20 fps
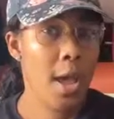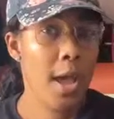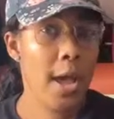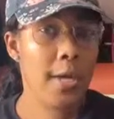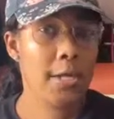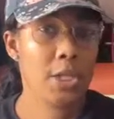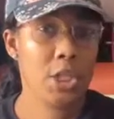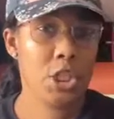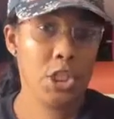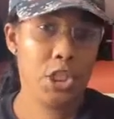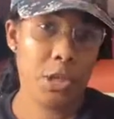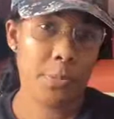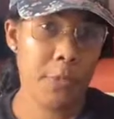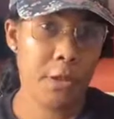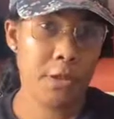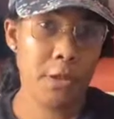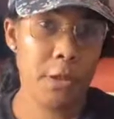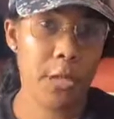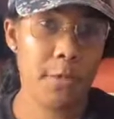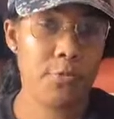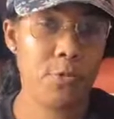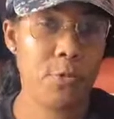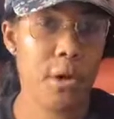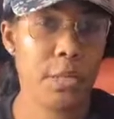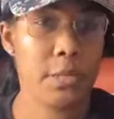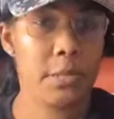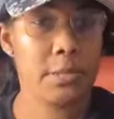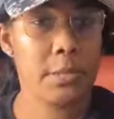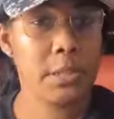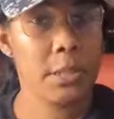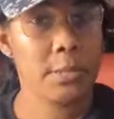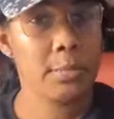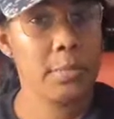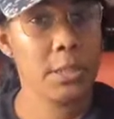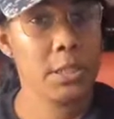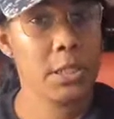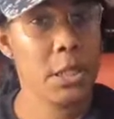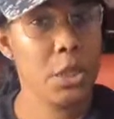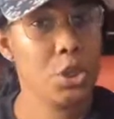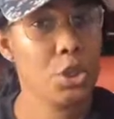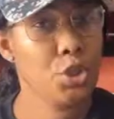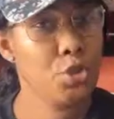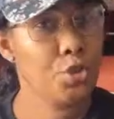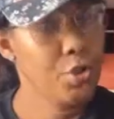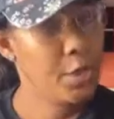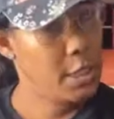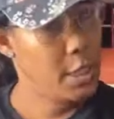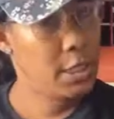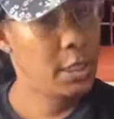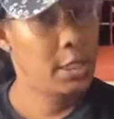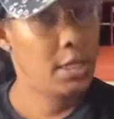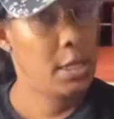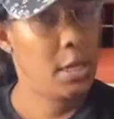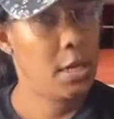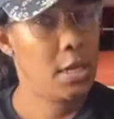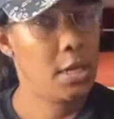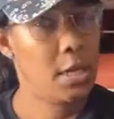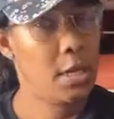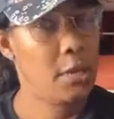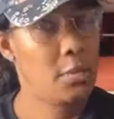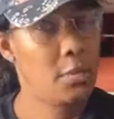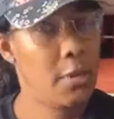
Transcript: I just jumped on to give you all some tips and tricks that